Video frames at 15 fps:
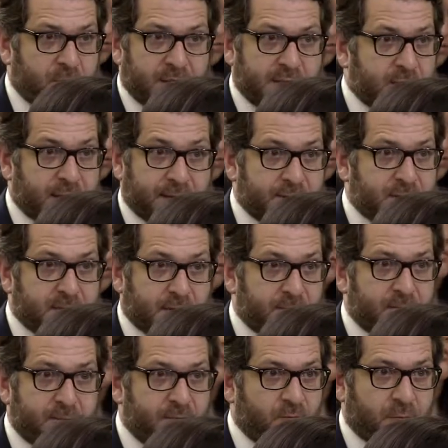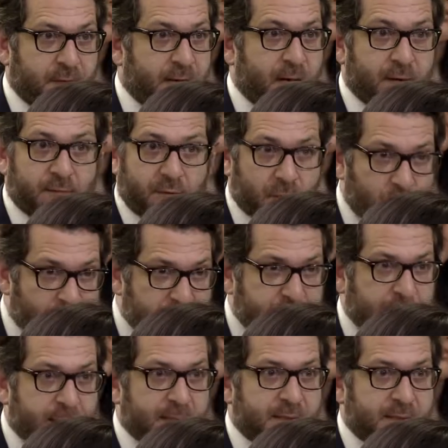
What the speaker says: you give us some readout of what's being